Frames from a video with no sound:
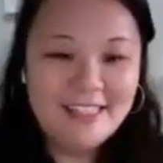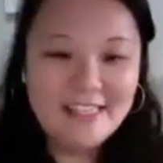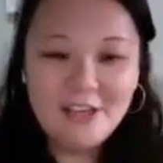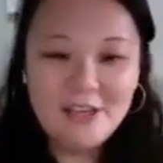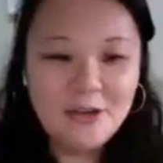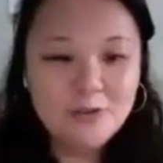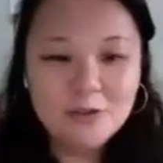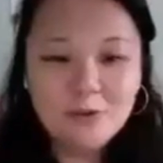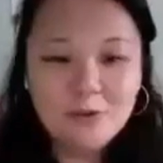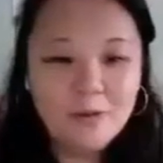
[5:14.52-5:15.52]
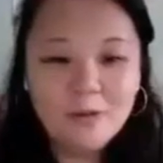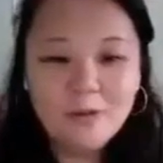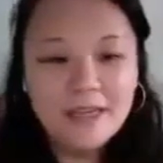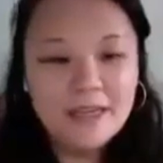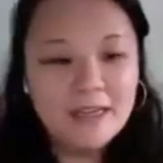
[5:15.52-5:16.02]
It's a
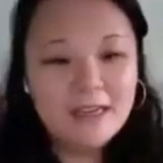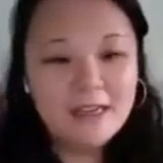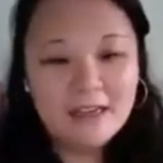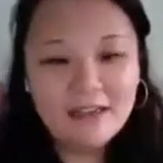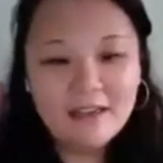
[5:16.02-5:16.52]
huge school,